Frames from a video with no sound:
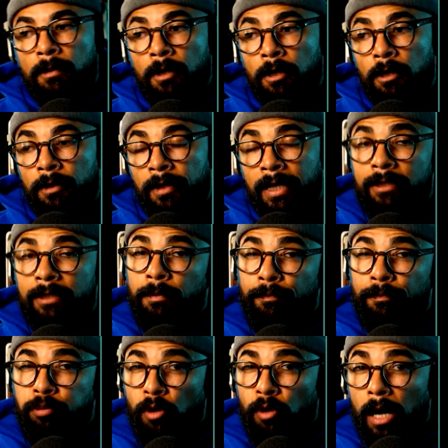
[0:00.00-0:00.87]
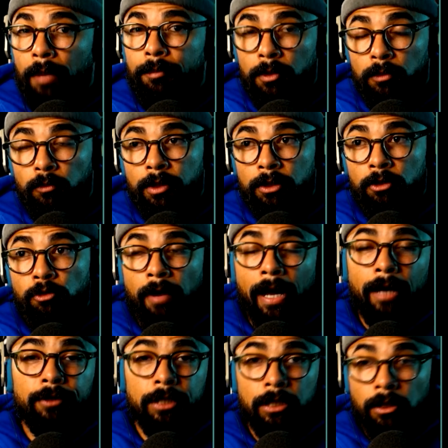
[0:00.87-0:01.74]
That's a problem with
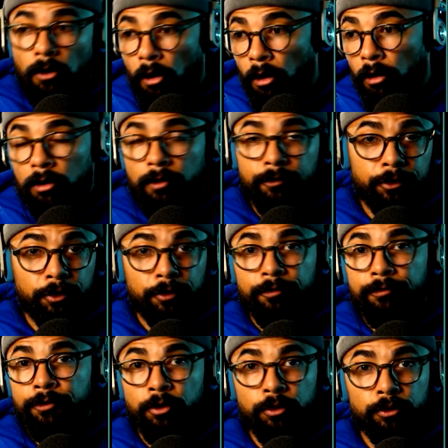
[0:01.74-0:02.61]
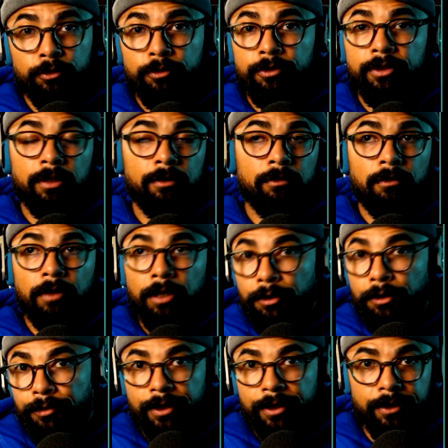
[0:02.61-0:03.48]
grounding all of your views and
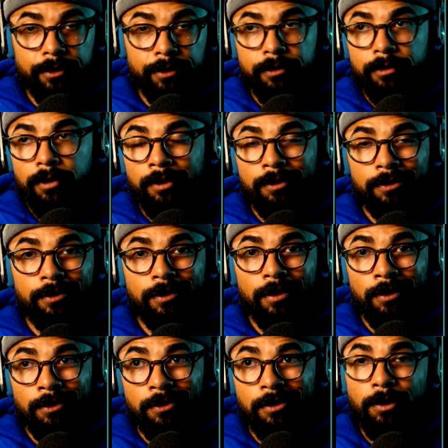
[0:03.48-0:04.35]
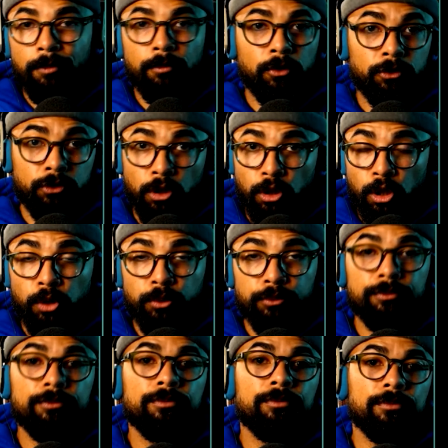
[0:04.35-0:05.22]
theories in symbols
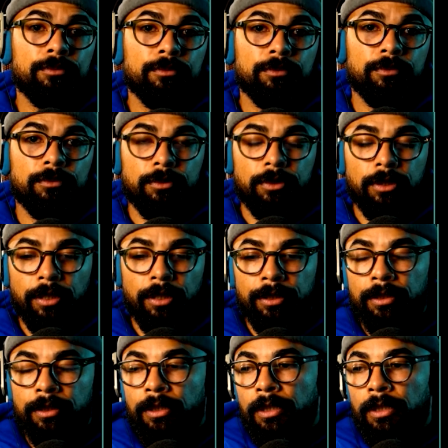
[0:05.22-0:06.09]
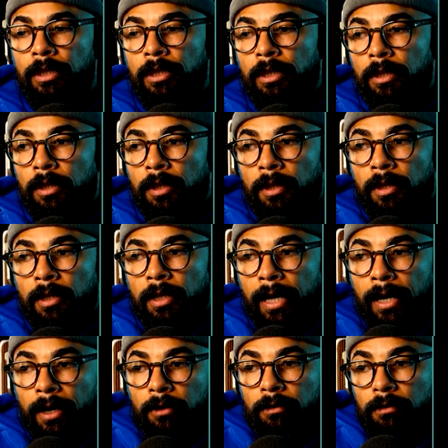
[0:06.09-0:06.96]
alone, okay?
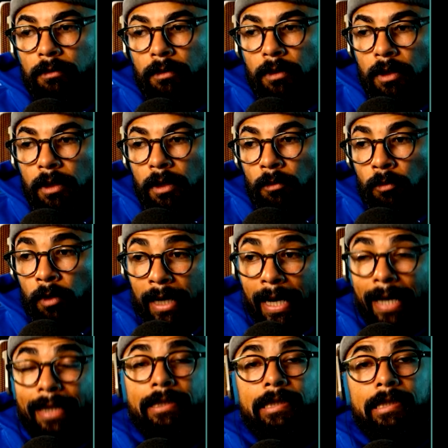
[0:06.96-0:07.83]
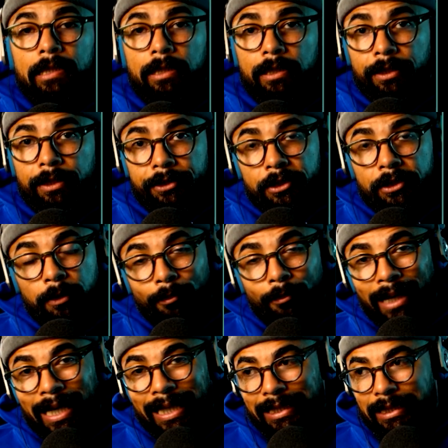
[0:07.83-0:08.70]
Now, what I see here
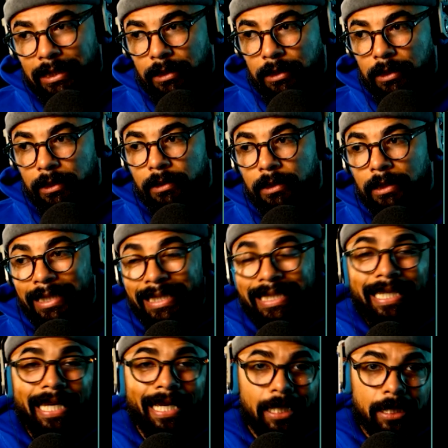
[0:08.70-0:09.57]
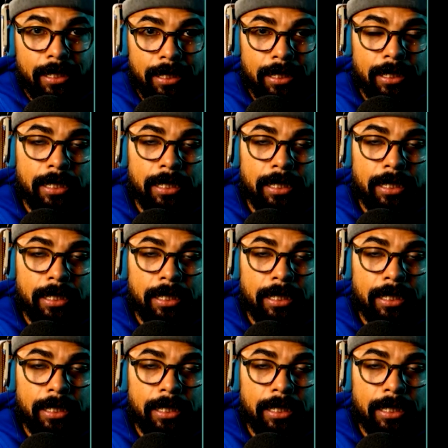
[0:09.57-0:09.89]
symbolically is an X.